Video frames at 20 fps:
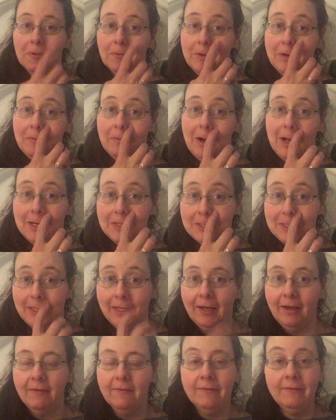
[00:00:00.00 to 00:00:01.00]

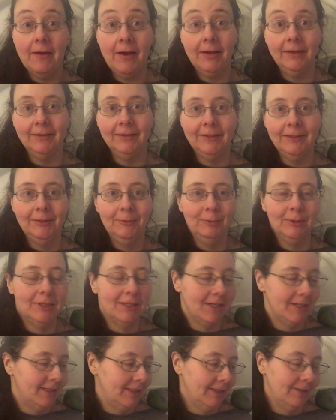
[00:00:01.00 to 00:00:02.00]
rewatching it finally,
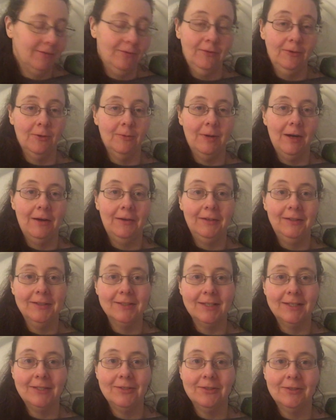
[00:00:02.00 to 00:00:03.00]
which I didn't for a while
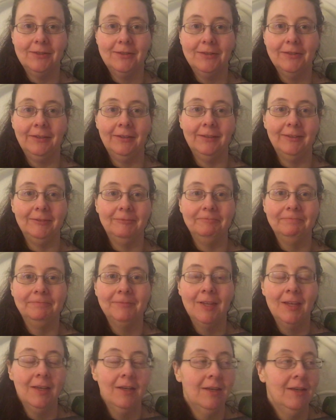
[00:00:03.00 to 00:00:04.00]
because I just couldn't
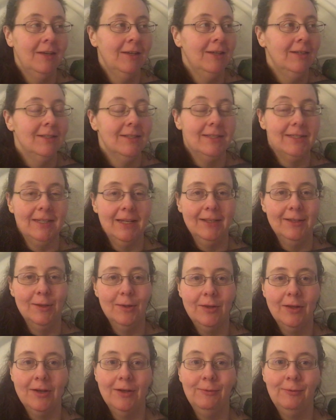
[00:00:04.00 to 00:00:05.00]
stand the
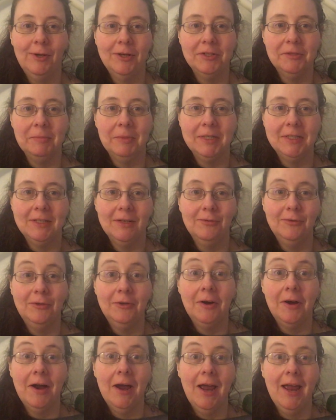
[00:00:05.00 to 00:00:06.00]
thought of watching myself
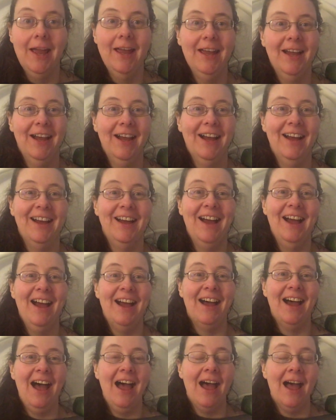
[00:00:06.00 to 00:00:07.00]
cry.
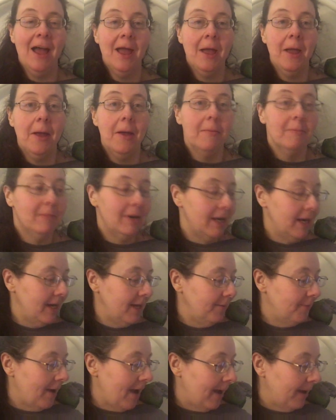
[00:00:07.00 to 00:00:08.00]
But
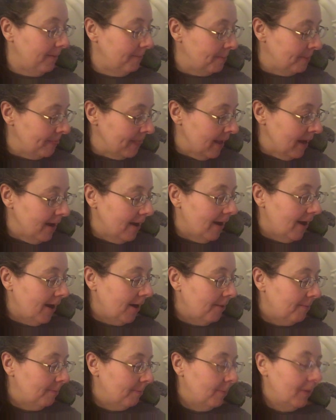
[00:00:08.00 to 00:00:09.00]
anyway,
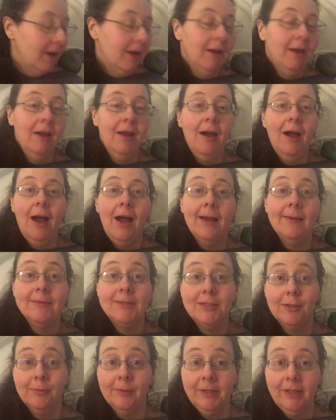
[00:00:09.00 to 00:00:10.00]
I'm
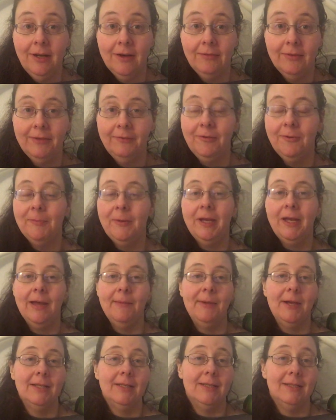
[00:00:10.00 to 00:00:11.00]
still recovering from
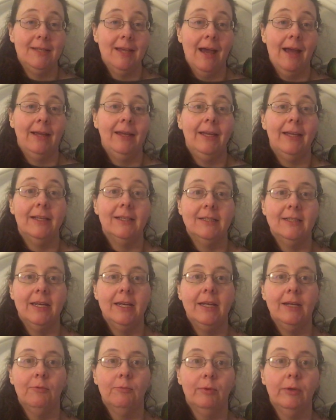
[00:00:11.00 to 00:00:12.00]
my MS attack. It's
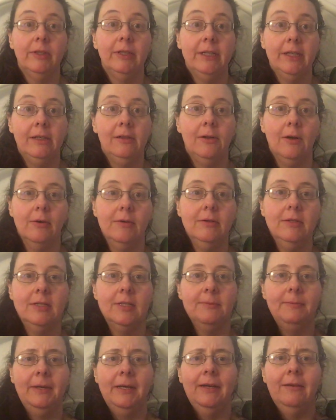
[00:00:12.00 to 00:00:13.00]
getting really close
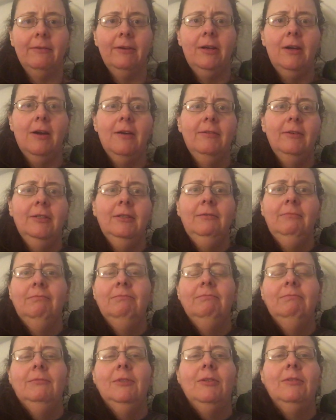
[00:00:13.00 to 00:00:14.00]
to being recovered.
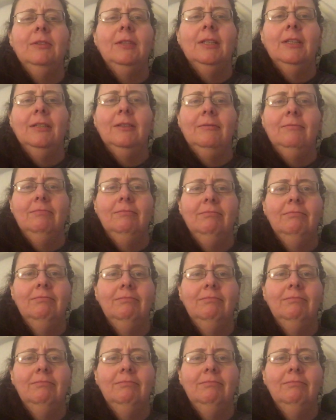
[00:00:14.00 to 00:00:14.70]
Hold on,